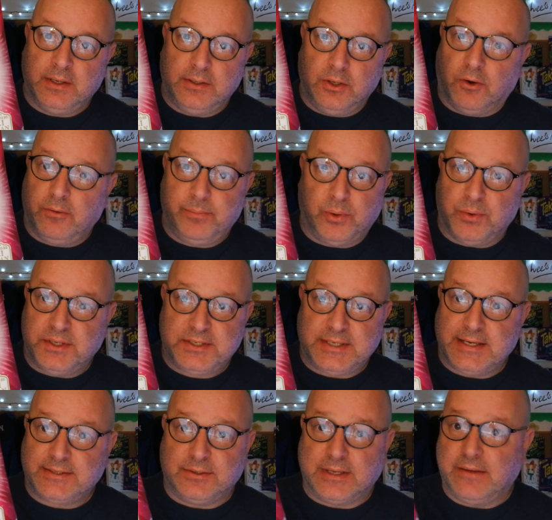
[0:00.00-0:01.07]

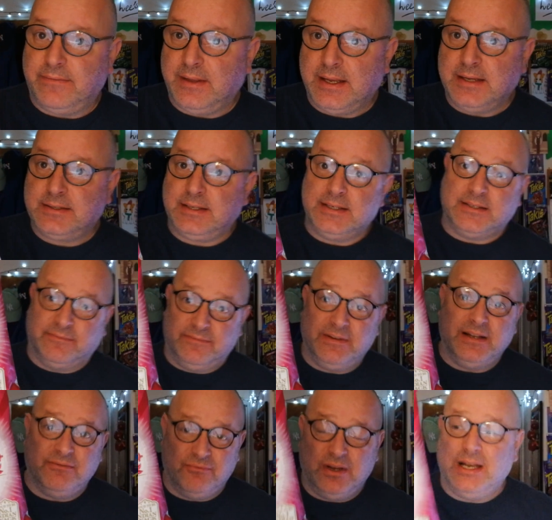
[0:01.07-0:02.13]
9.6 I'll give these. These are
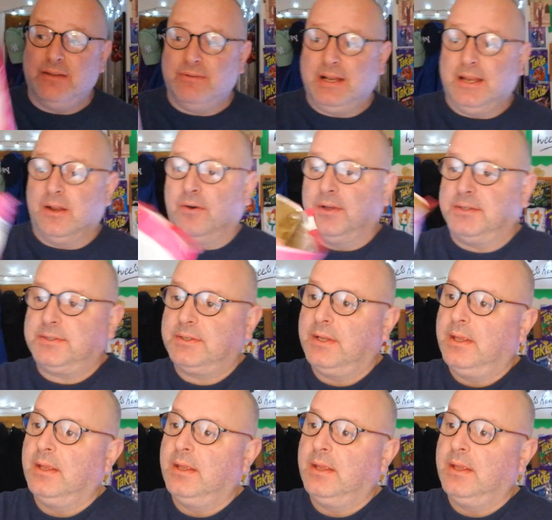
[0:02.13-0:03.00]
re really, really nice.